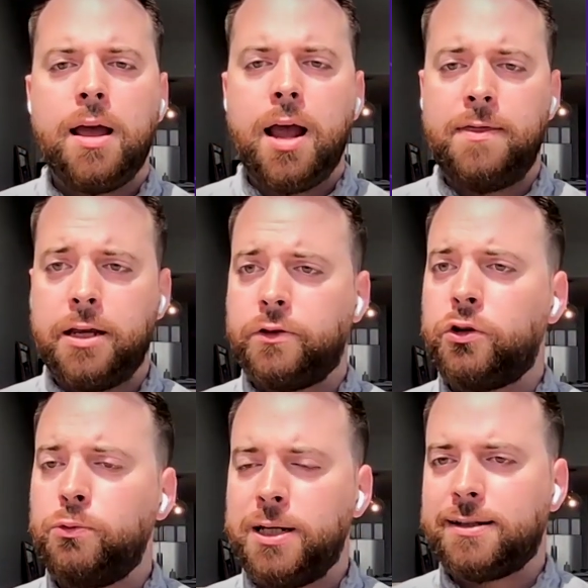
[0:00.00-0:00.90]
And then
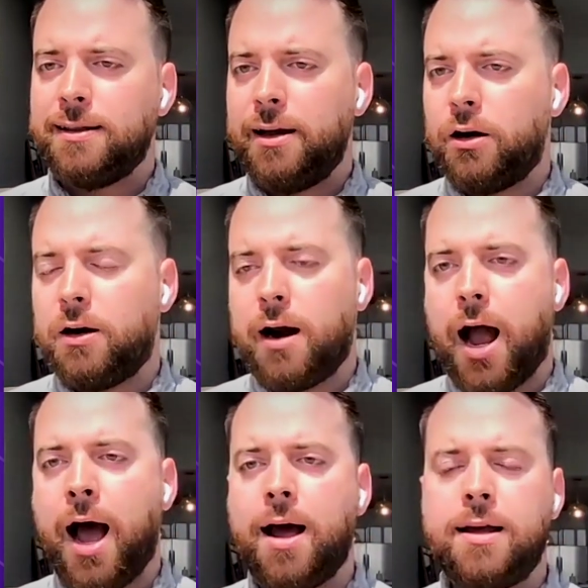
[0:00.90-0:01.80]
2 weeks later,
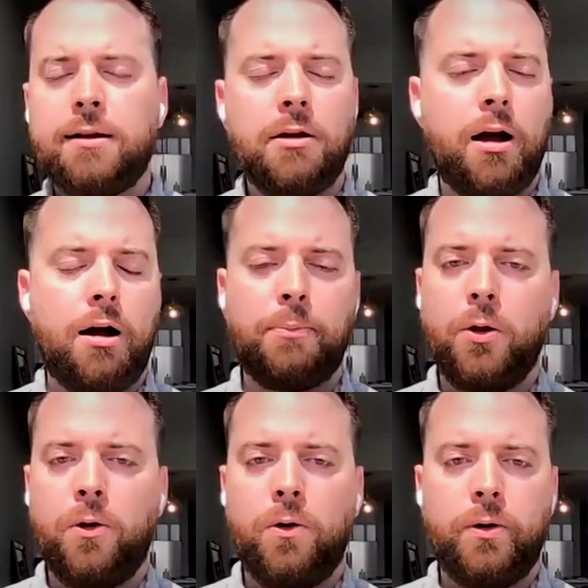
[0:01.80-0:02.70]
I
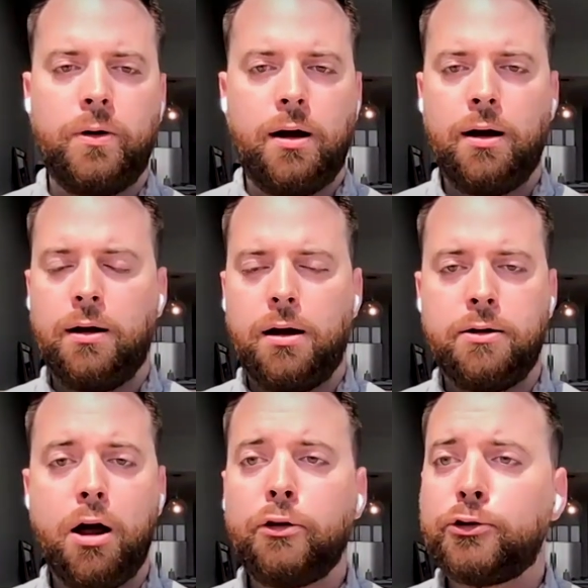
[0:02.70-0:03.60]
upload
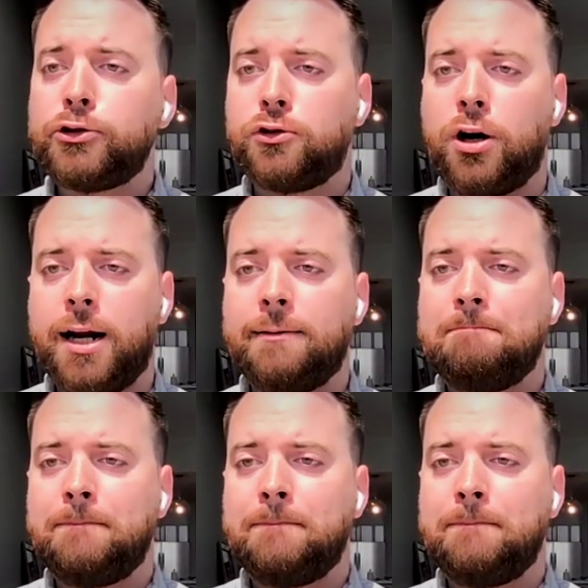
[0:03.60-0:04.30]
another string.